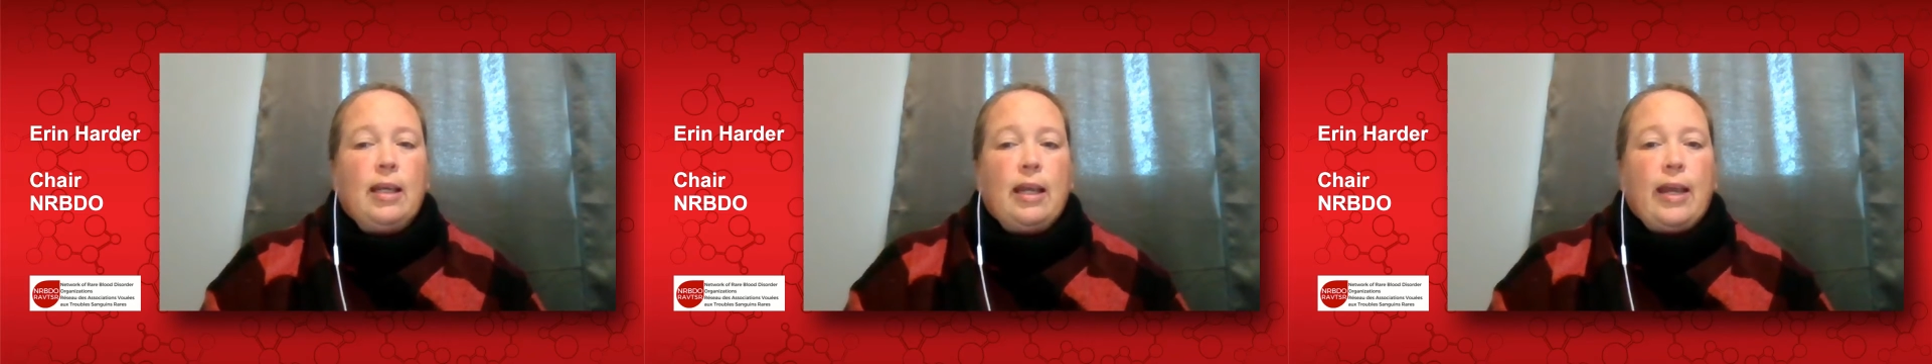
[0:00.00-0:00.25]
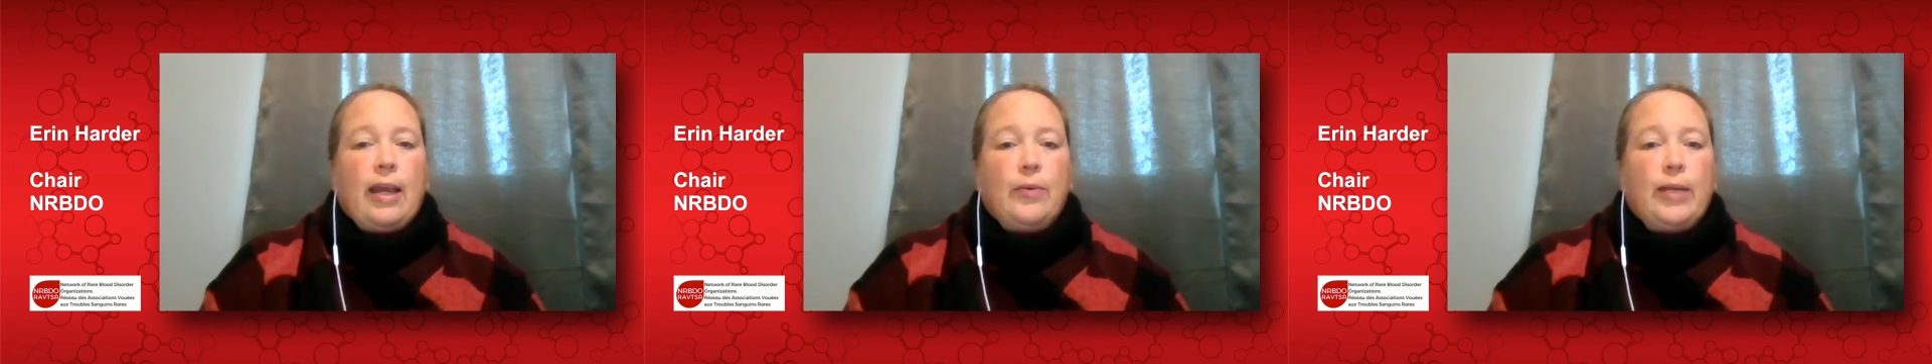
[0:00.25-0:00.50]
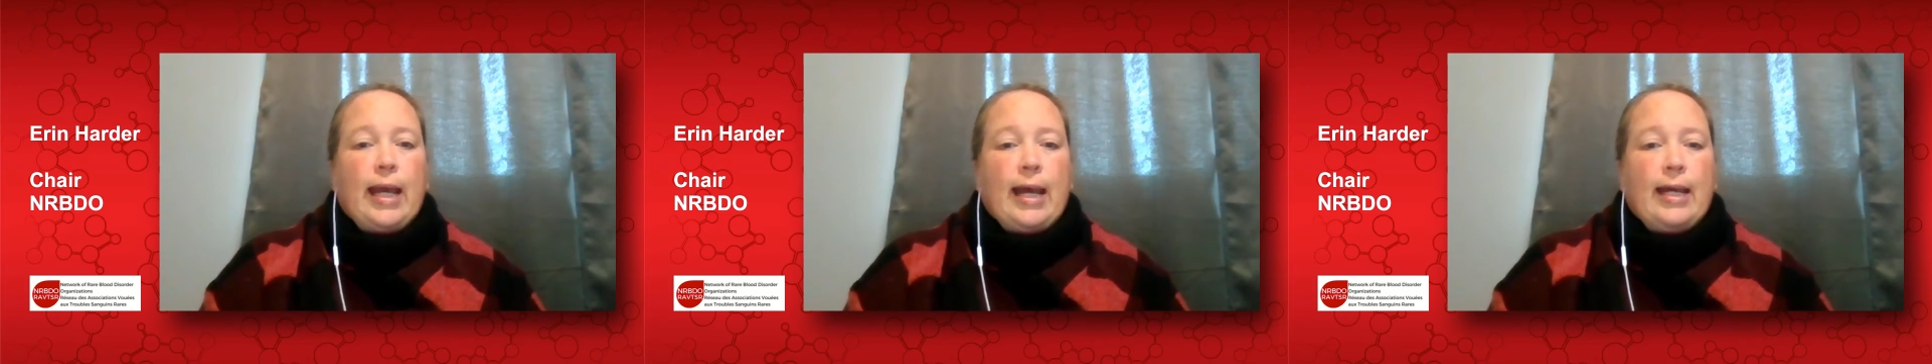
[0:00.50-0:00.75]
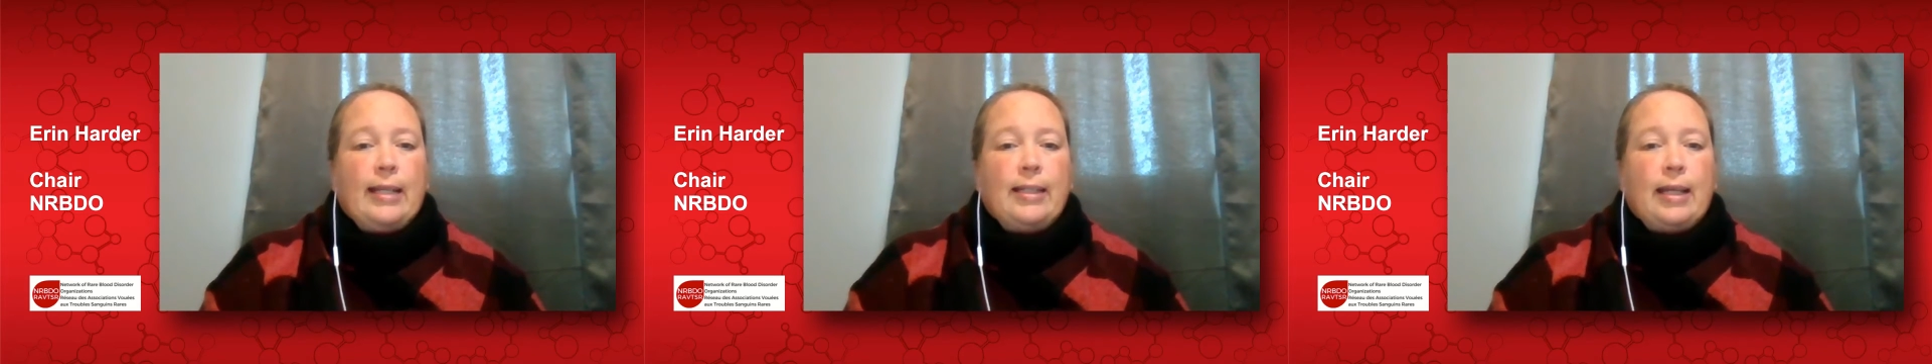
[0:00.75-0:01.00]
and
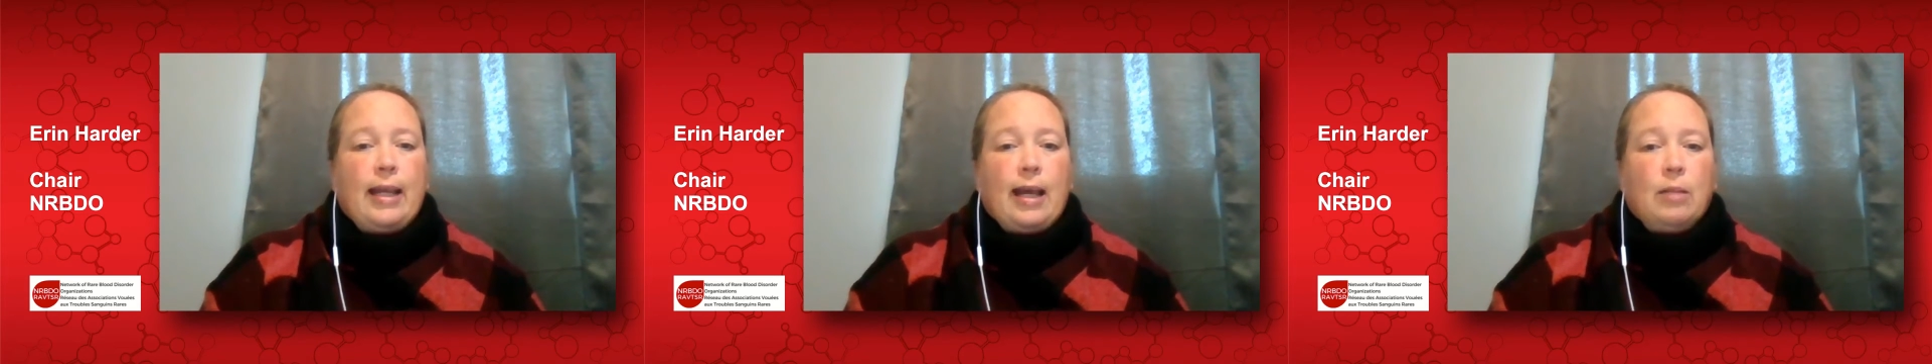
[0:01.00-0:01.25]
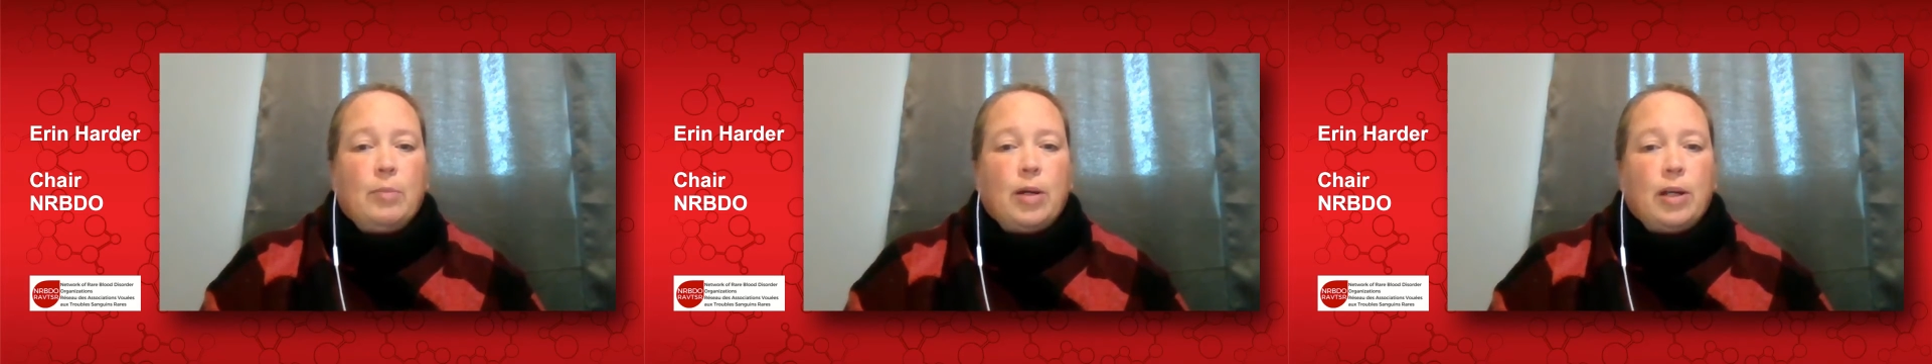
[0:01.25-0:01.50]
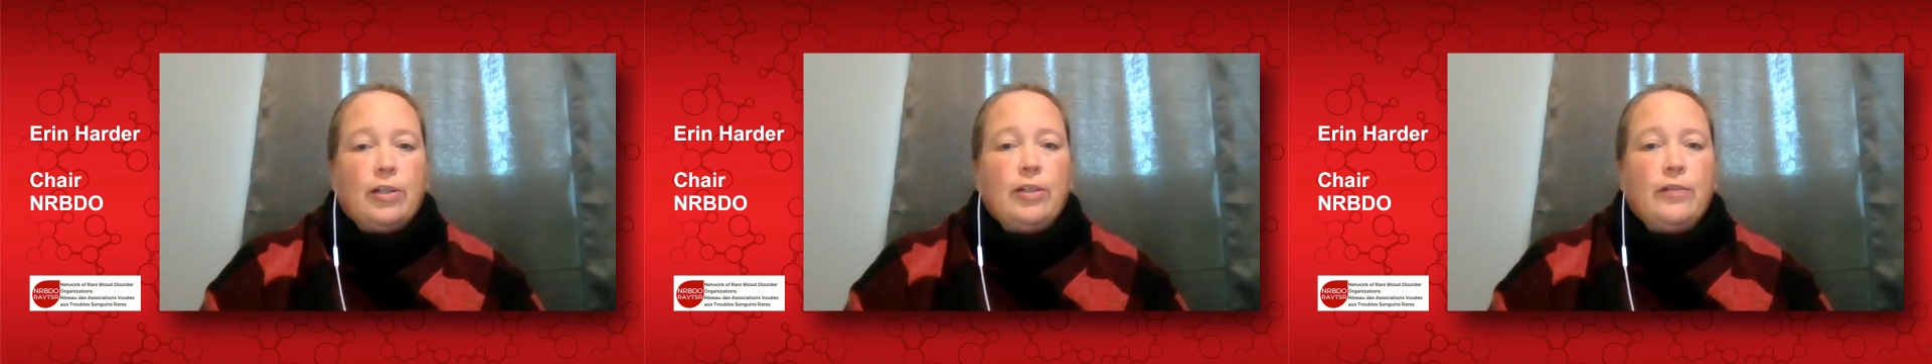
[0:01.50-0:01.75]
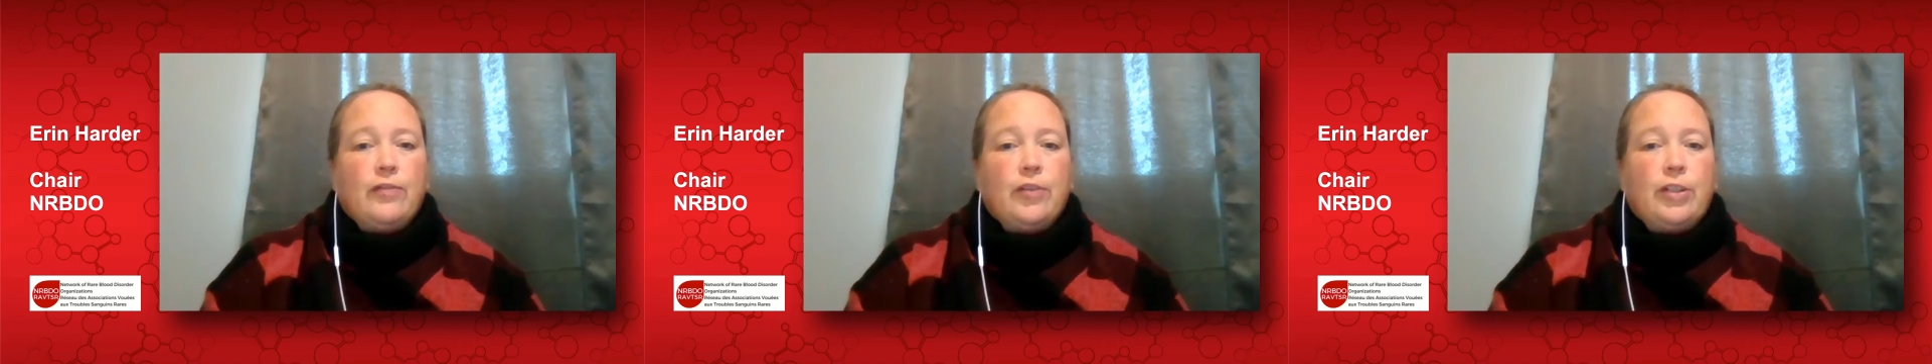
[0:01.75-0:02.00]
Riyad
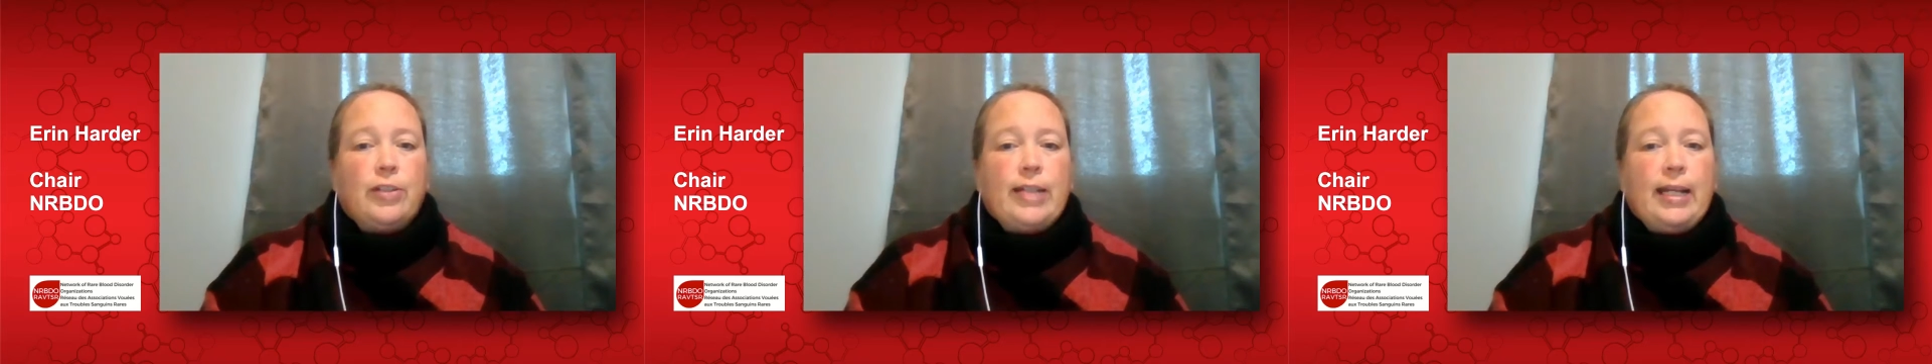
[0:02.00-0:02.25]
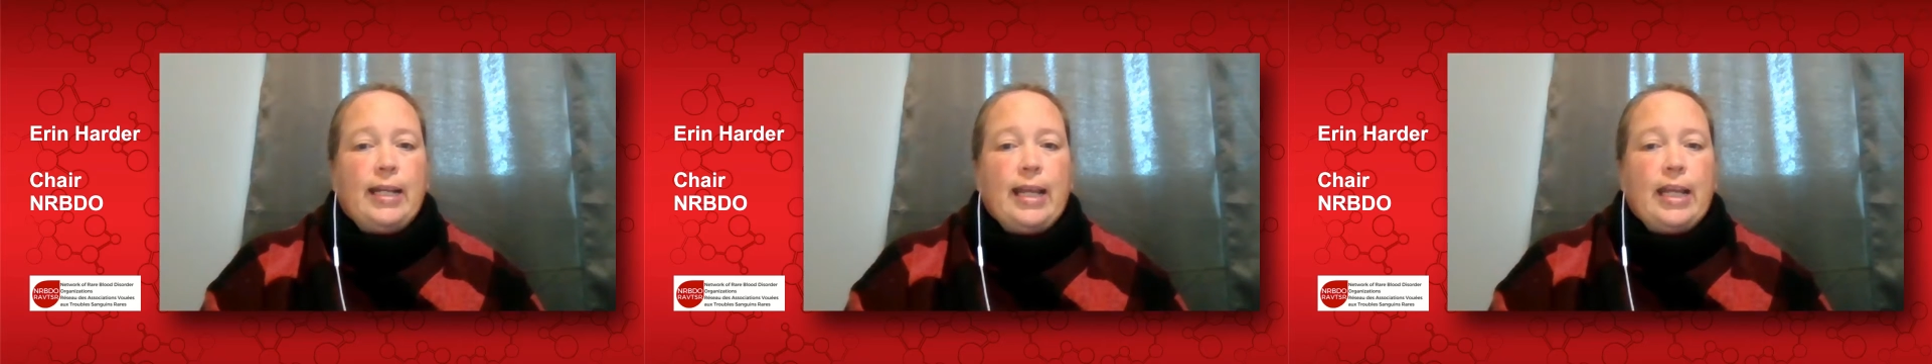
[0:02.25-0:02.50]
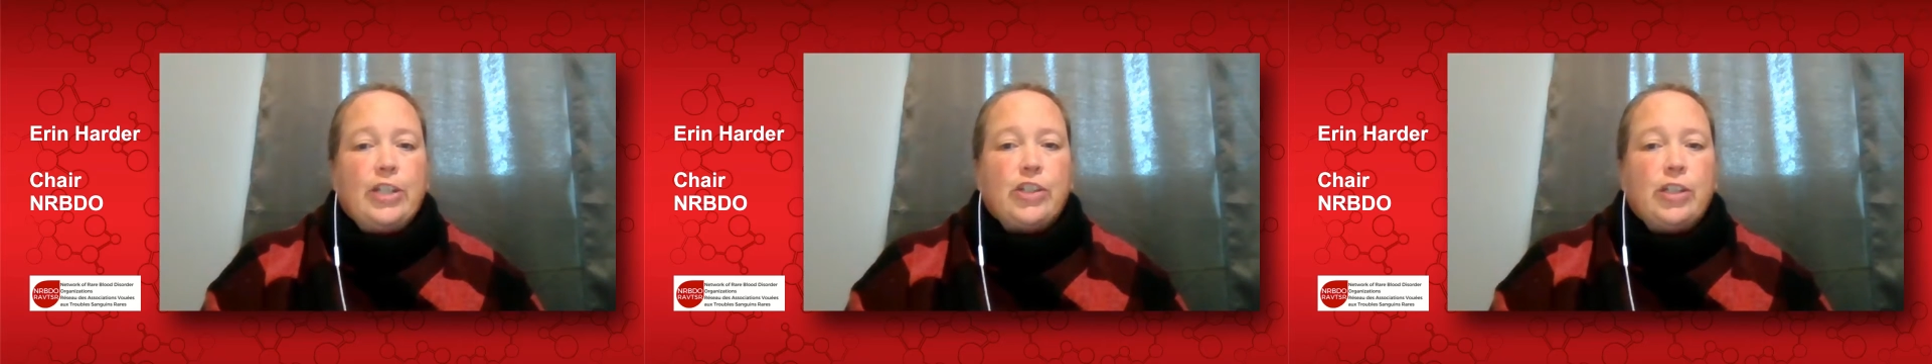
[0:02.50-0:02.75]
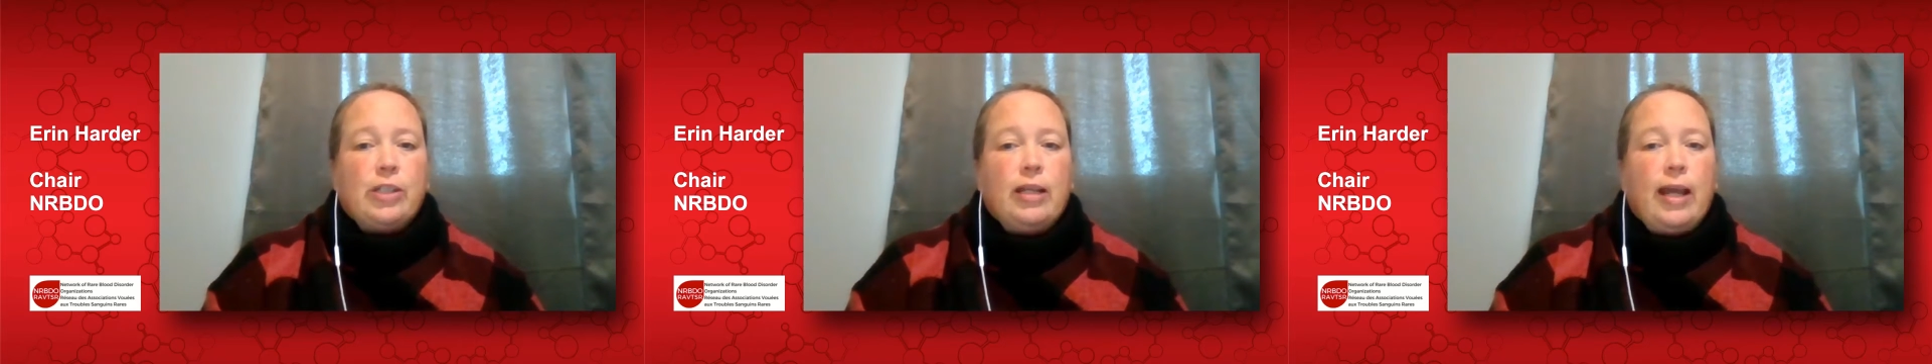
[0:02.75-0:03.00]
Elbard for their dedication